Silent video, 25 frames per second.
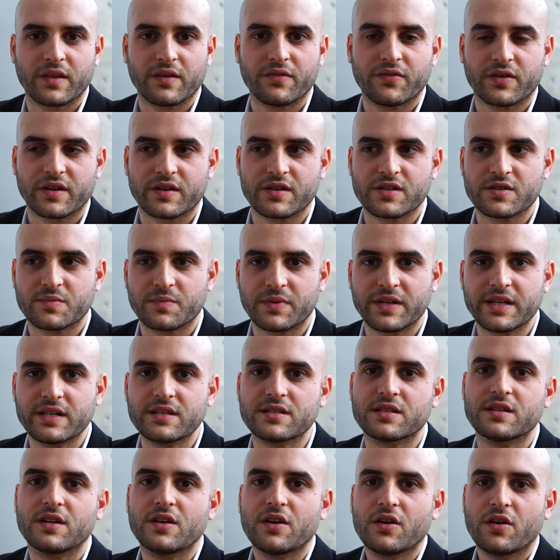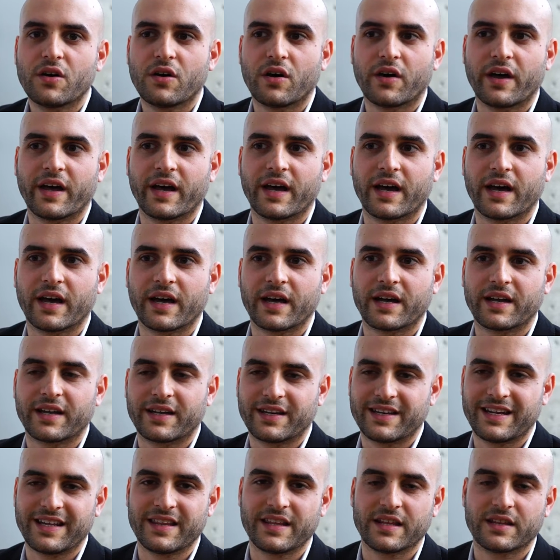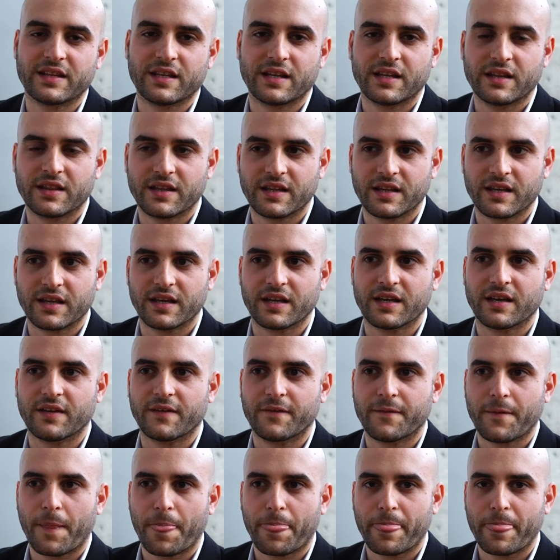different splits needed in the